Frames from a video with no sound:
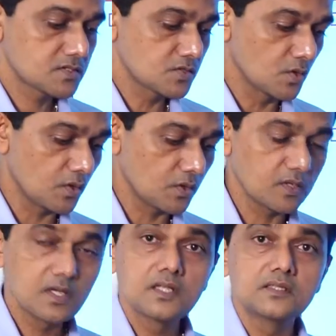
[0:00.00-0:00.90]

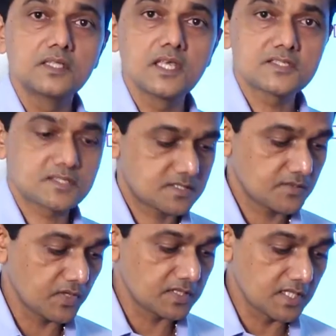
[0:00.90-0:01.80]
So,
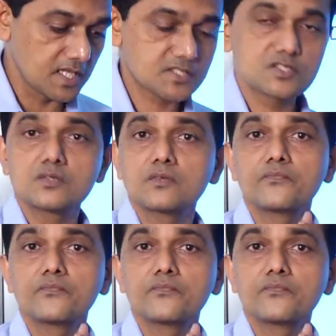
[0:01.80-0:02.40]
with this